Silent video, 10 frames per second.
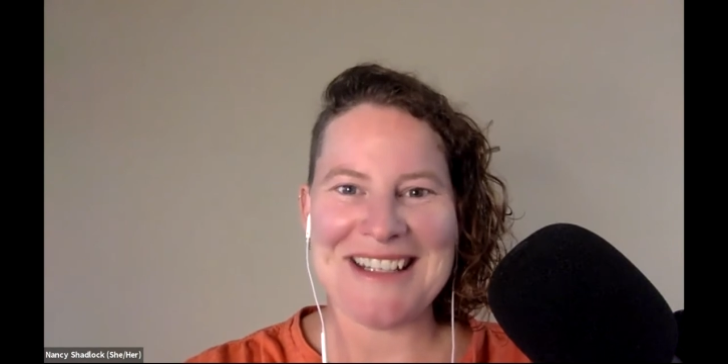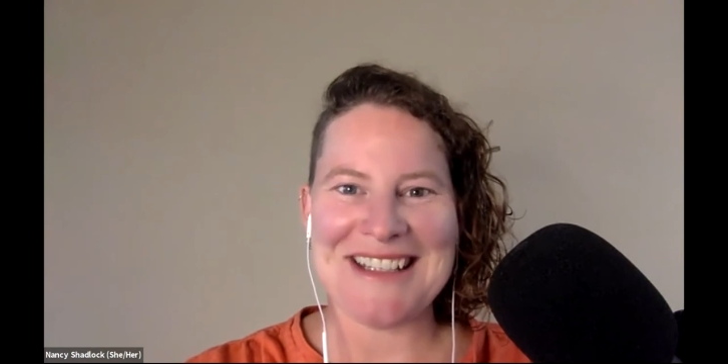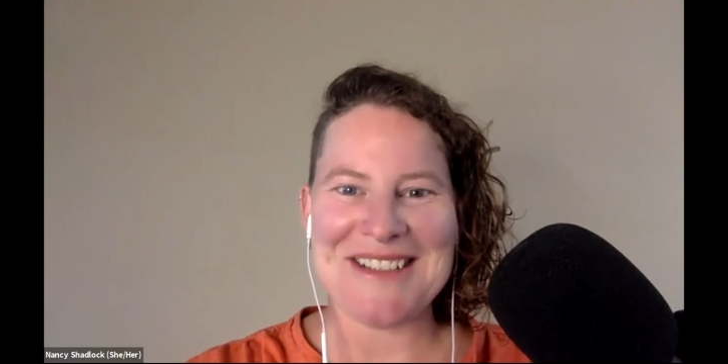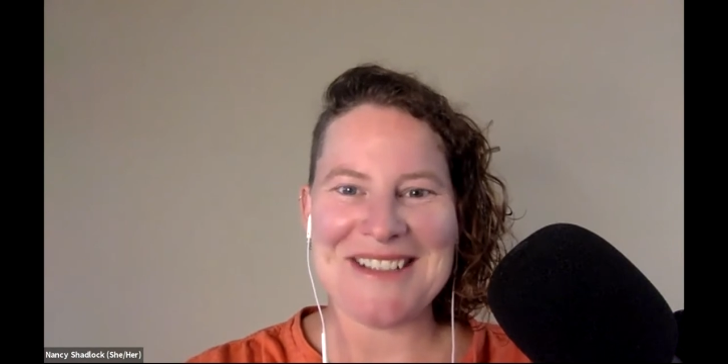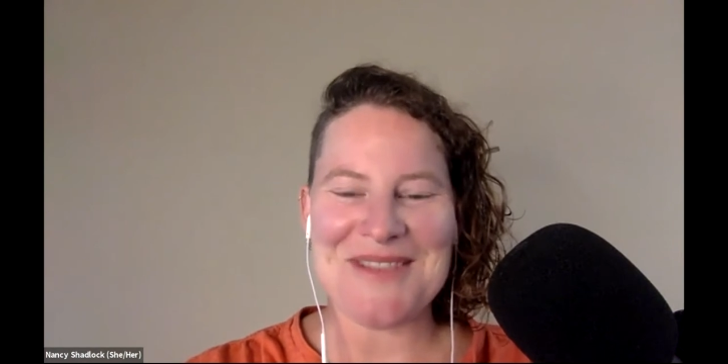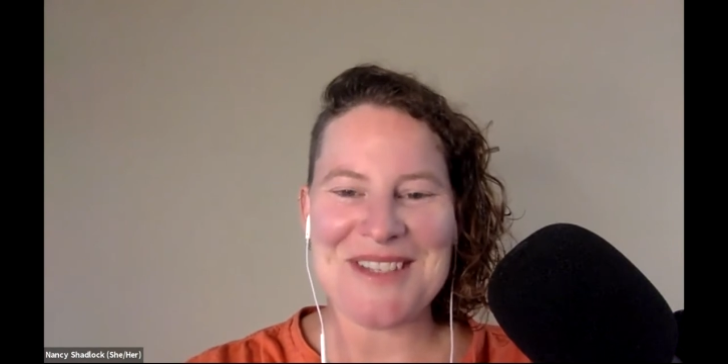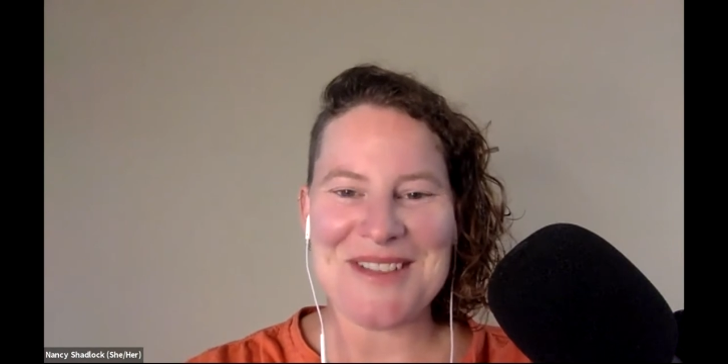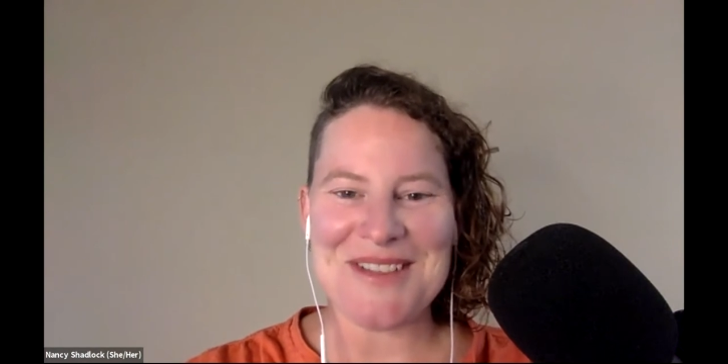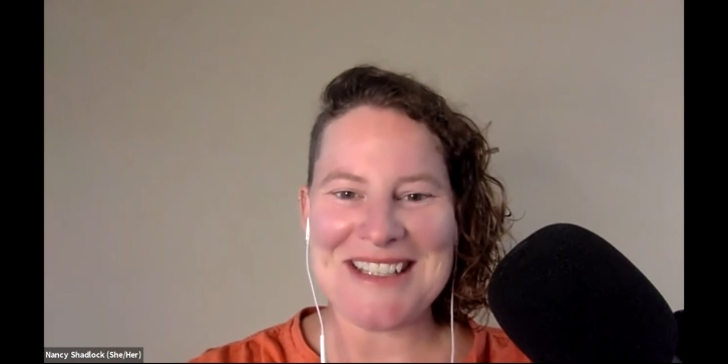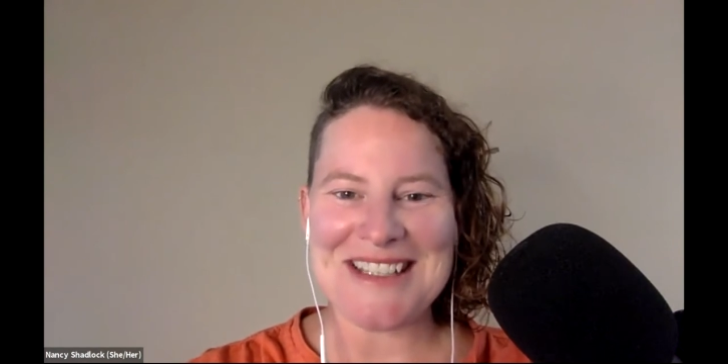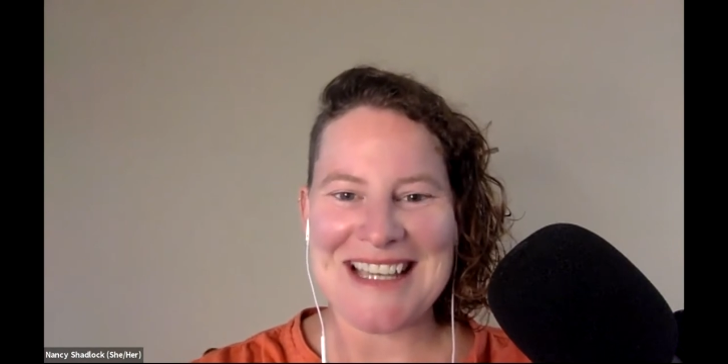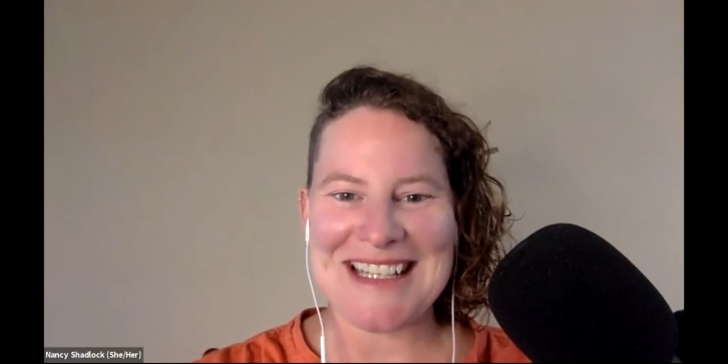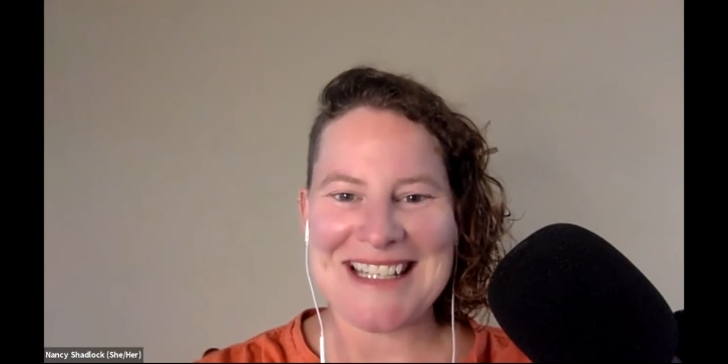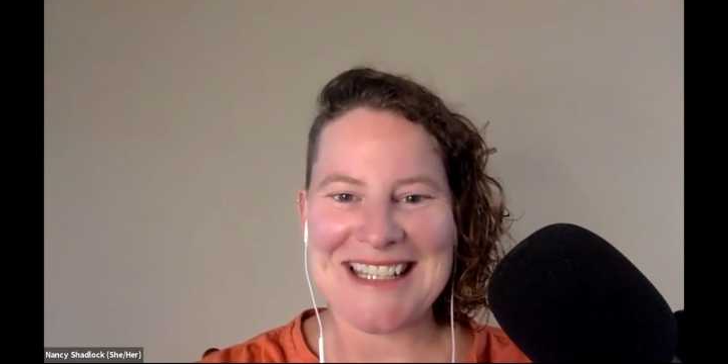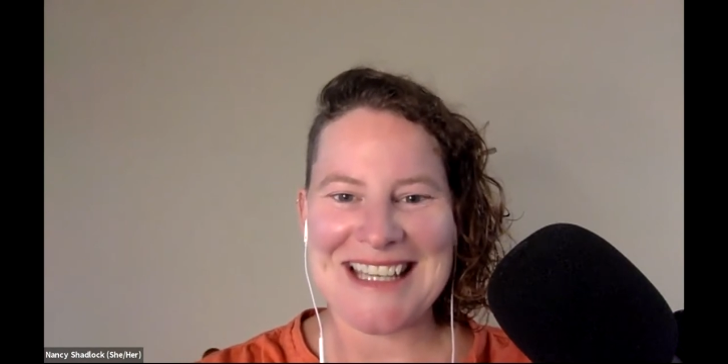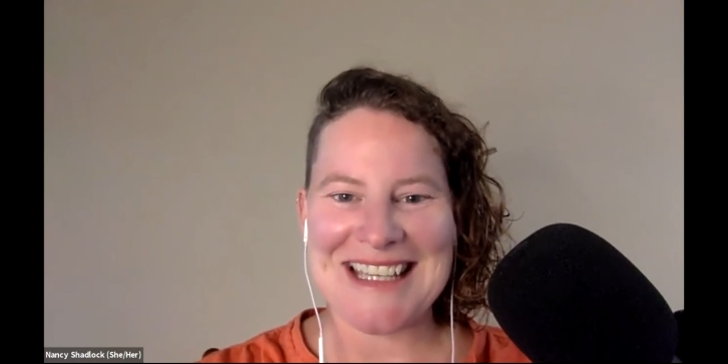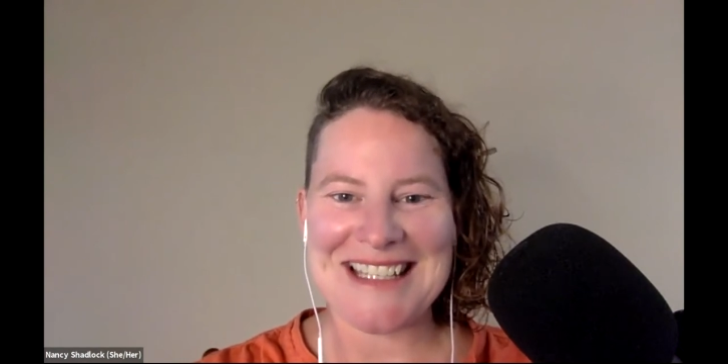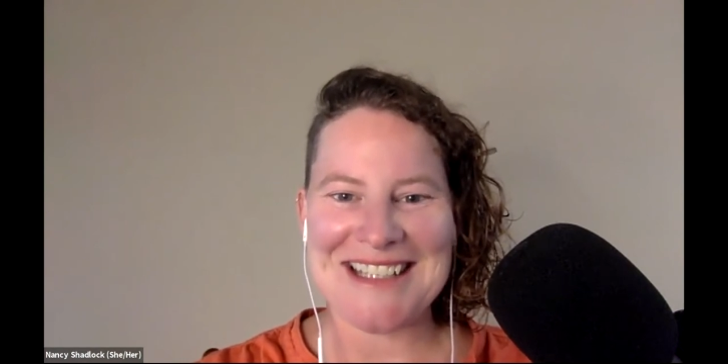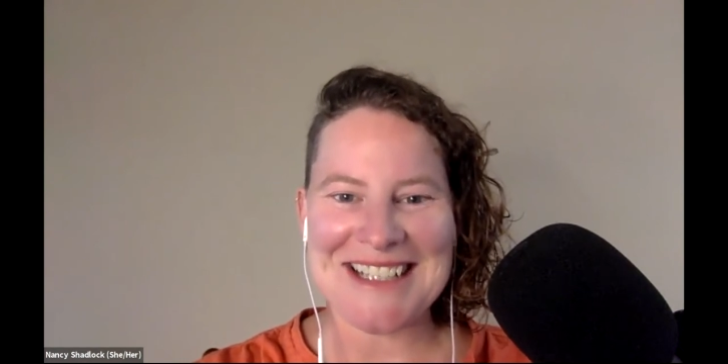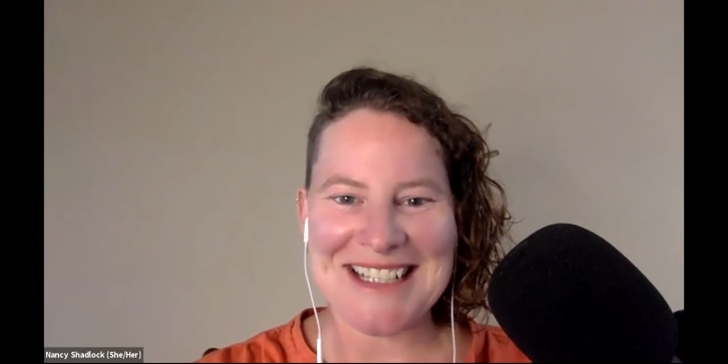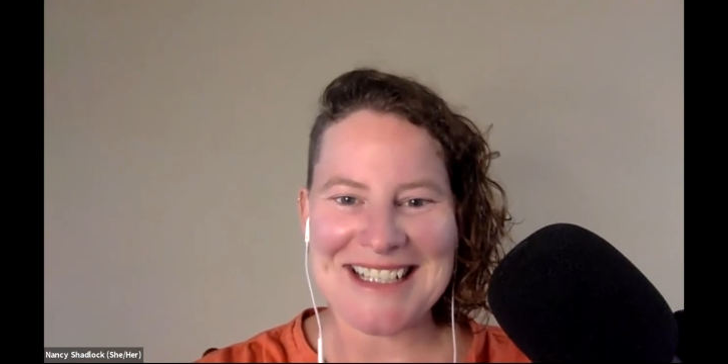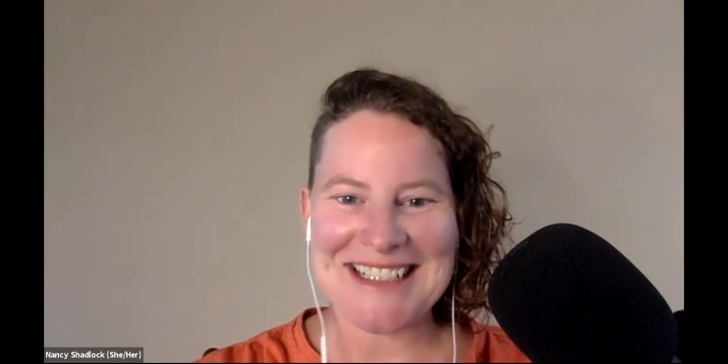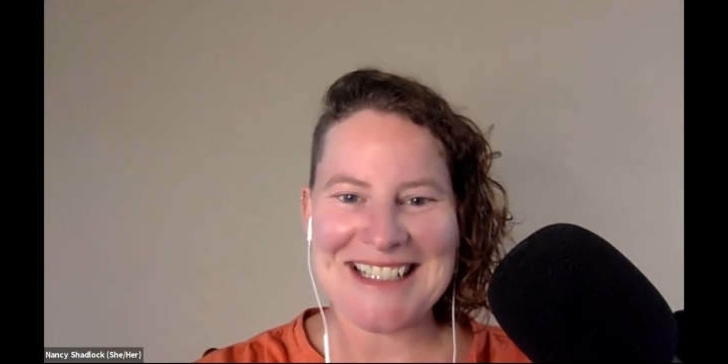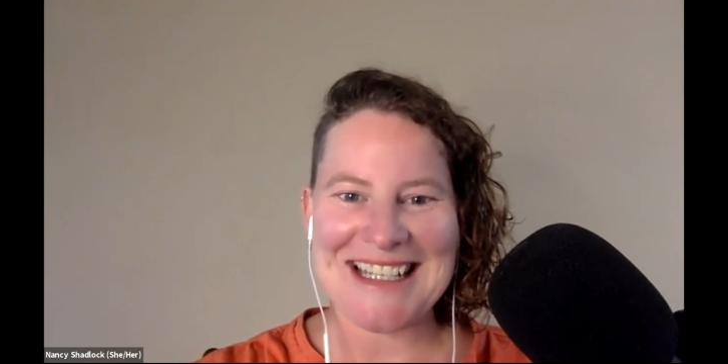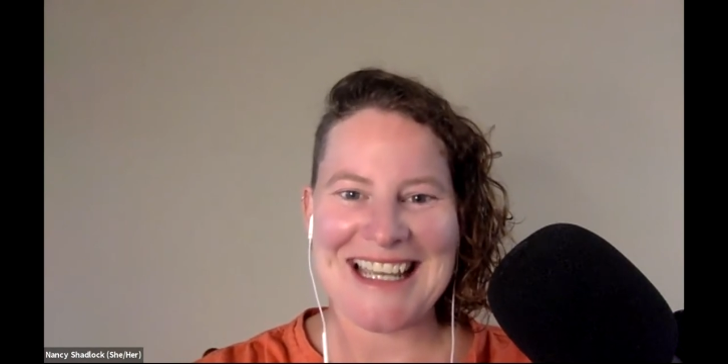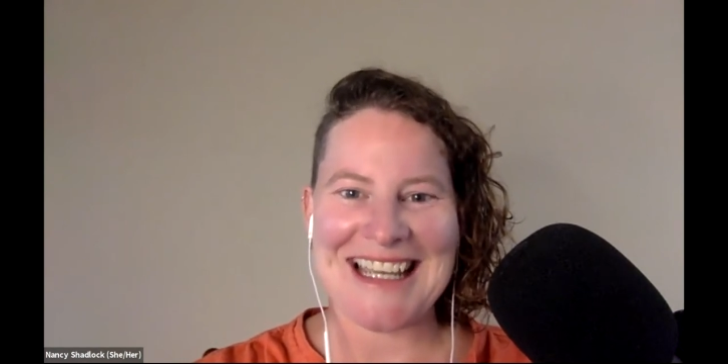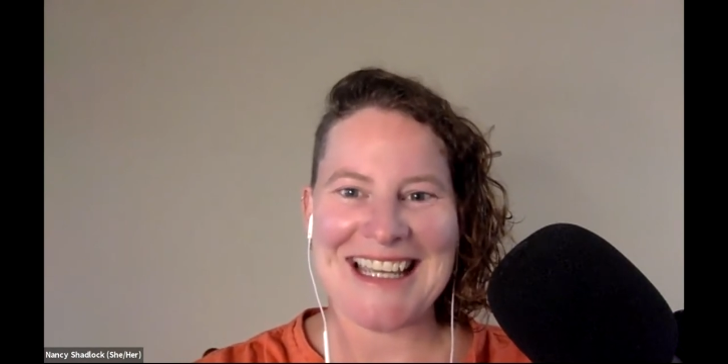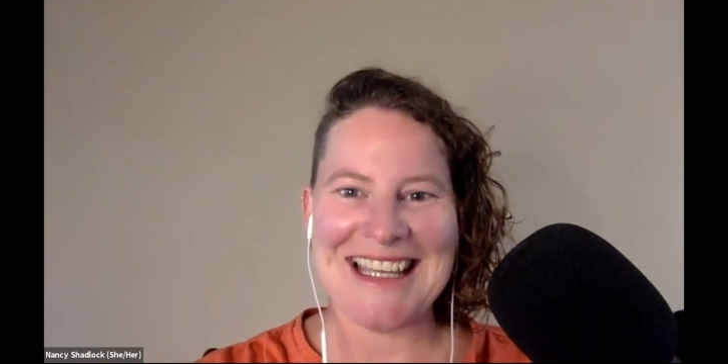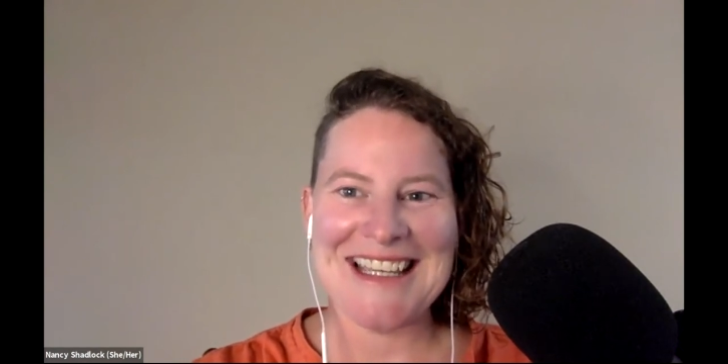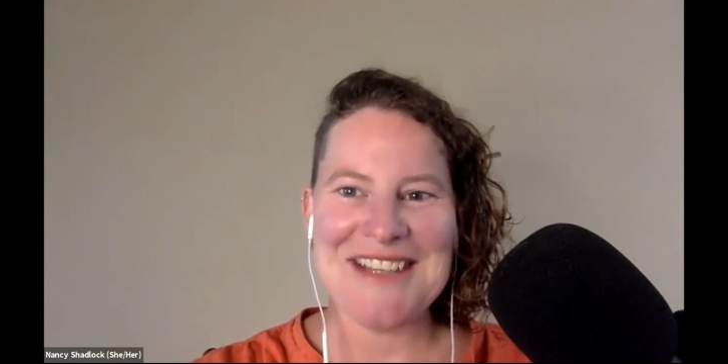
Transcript: And so I'm so excited that you're here today.